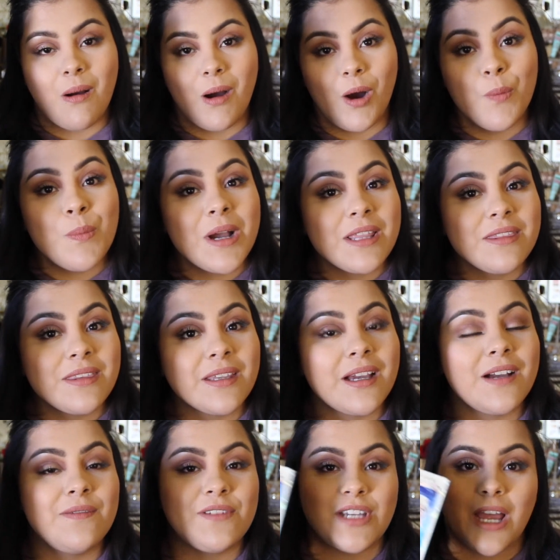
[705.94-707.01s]
All month
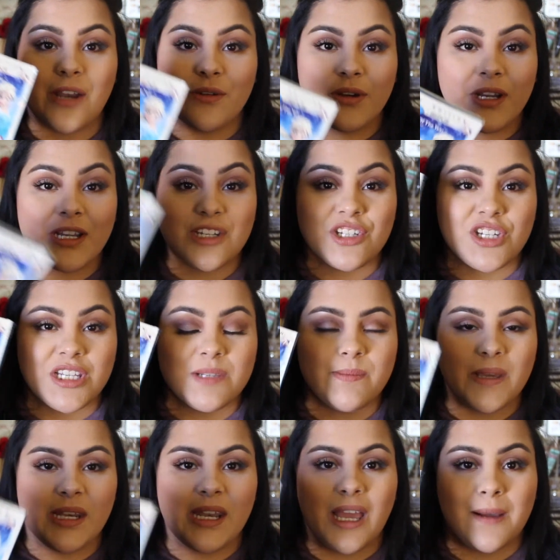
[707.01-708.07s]
of January, she's
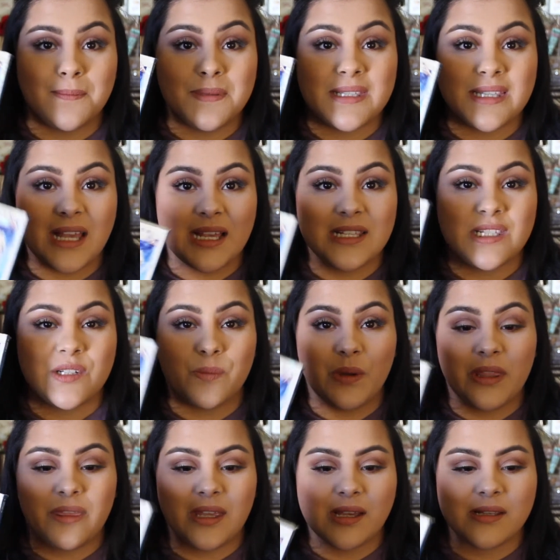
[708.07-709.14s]
been obsessed
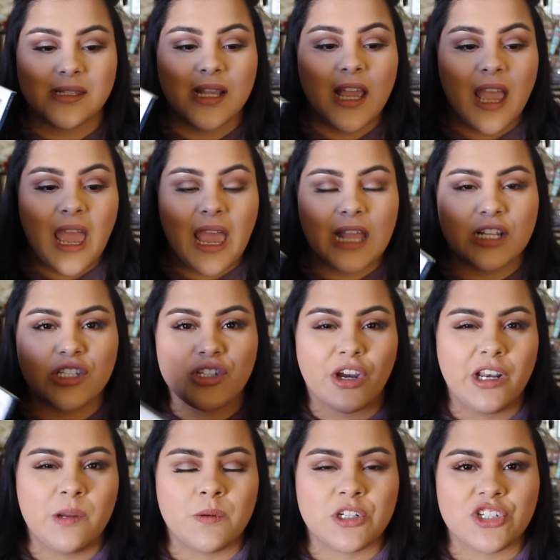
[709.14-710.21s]
with this. It
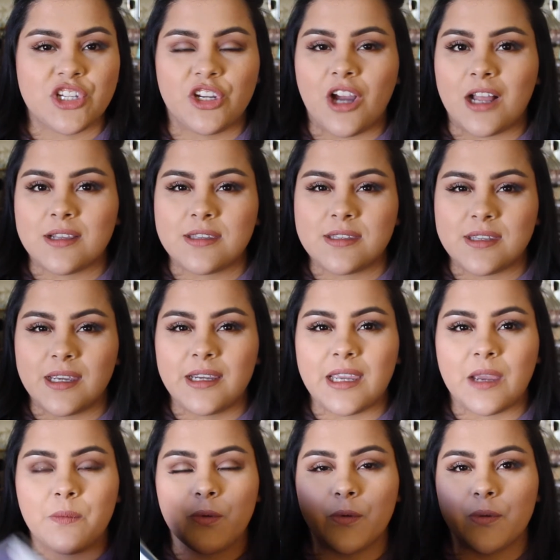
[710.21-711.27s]
started when she got sick
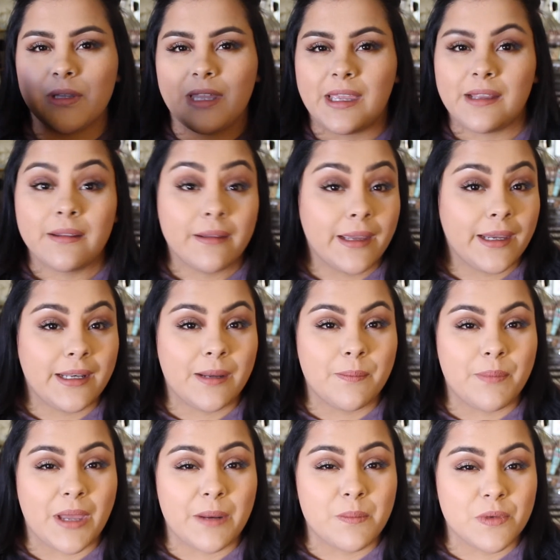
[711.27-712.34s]
and we were like laying in
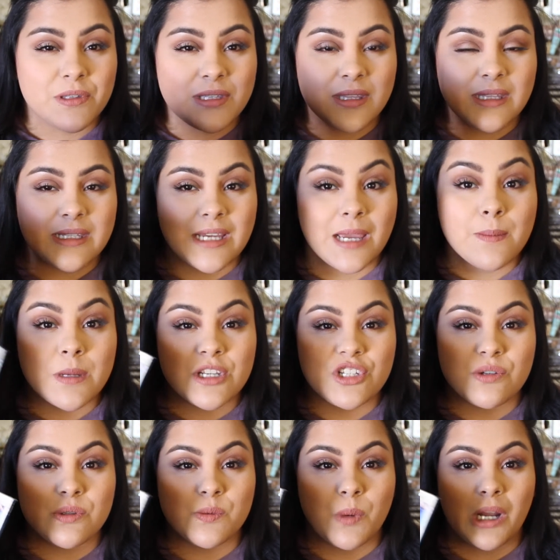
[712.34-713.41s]
bed most of the time and
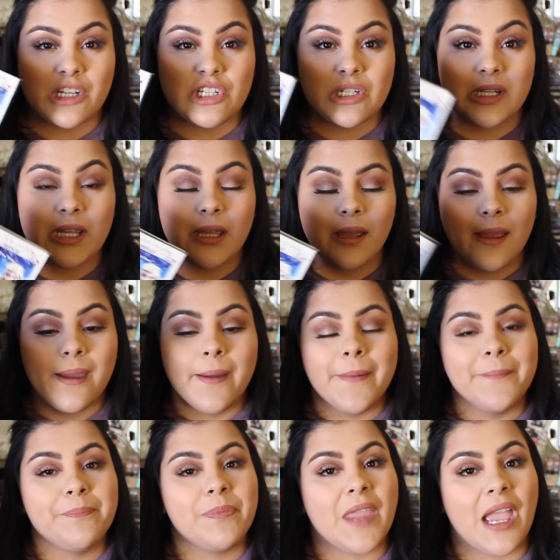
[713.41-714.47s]
she was watching it,
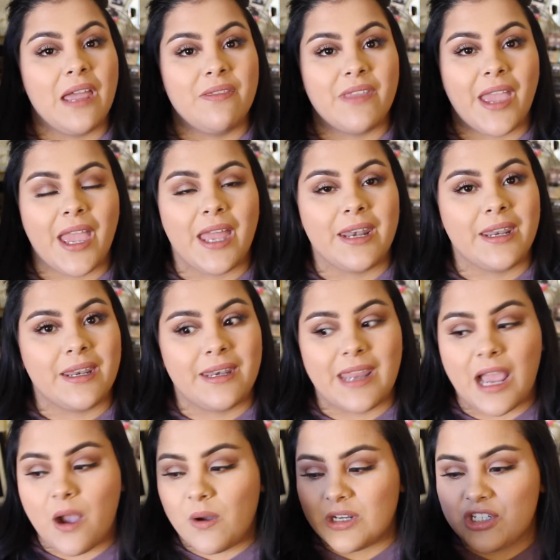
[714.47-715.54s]
and then
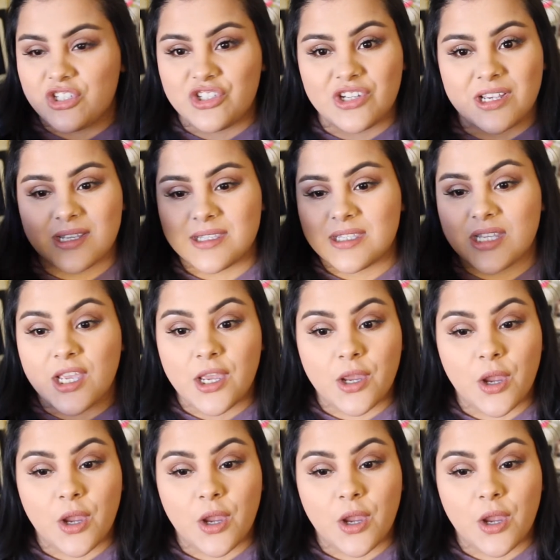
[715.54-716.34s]
now it's just